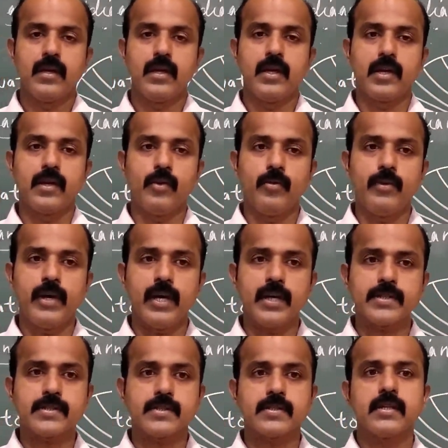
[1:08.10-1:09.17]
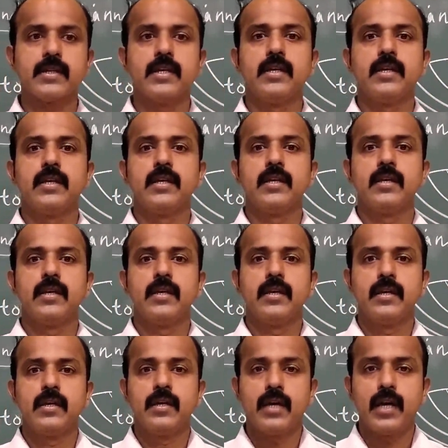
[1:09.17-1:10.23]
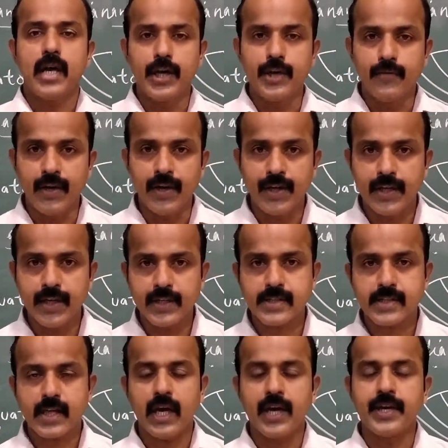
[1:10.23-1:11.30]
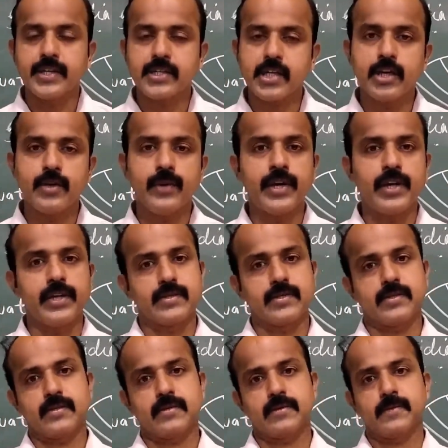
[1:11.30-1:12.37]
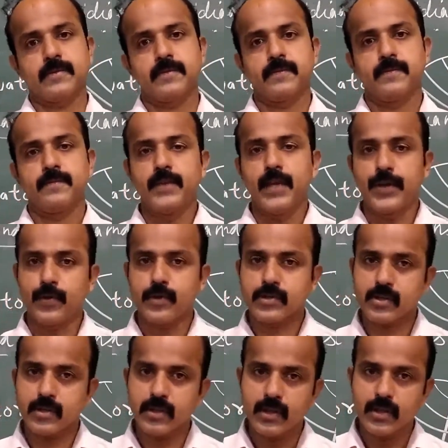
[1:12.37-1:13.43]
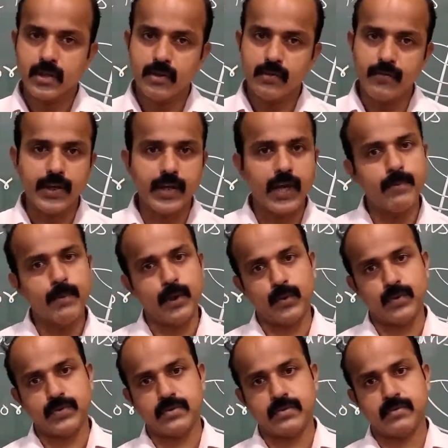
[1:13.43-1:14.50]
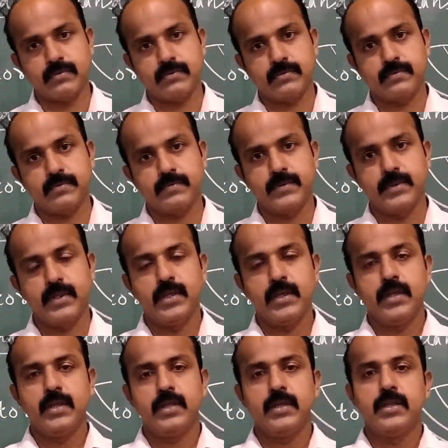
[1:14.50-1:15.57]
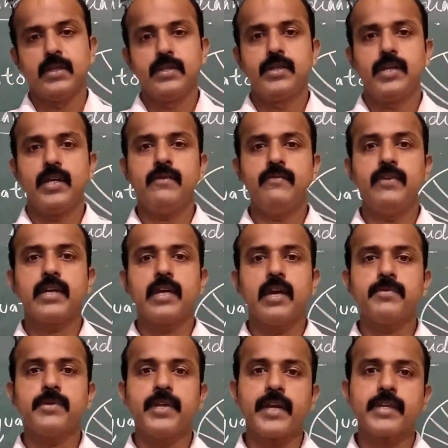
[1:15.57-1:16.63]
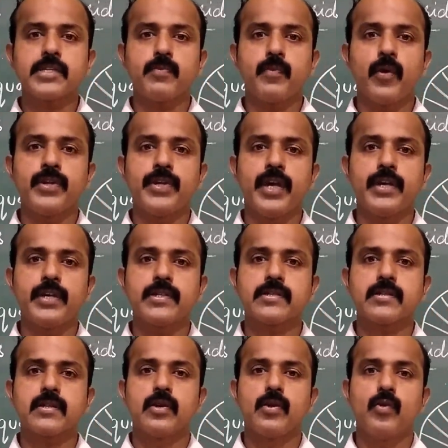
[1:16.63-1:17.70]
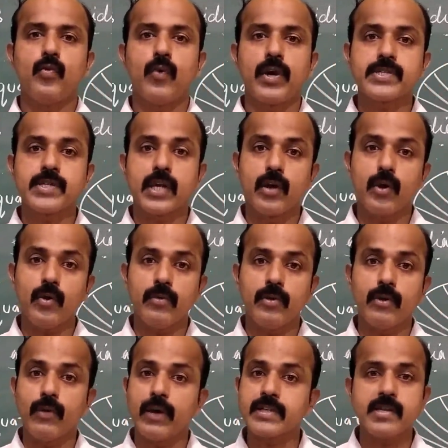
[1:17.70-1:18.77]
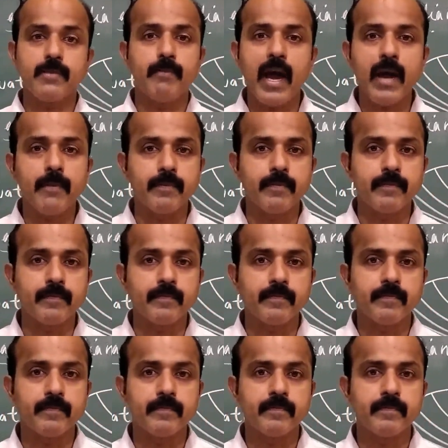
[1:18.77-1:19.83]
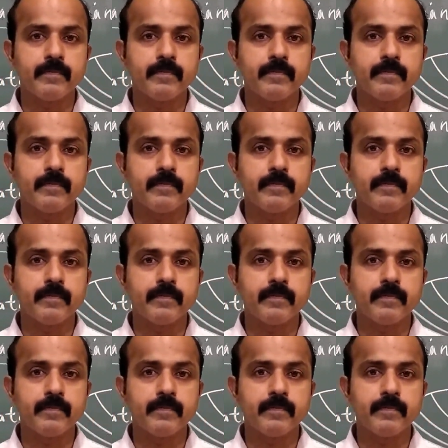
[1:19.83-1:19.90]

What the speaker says: A globe has advantages and disadvantages. That also we came across. Then we came to the next point, that is what's a globe, what's a map.